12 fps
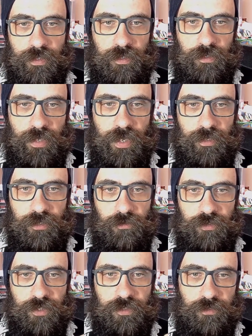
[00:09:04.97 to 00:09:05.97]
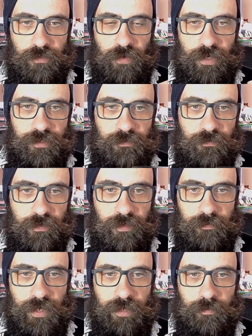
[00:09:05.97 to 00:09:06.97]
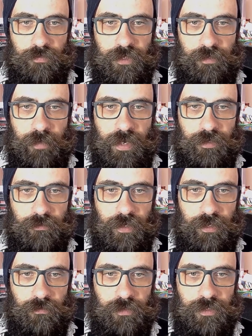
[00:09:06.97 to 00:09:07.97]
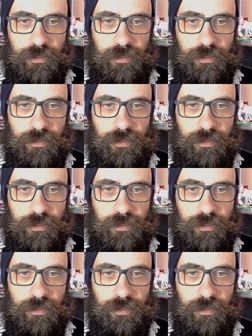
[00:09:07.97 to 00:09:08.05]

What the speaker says: then you just crank the film and put it back where it was.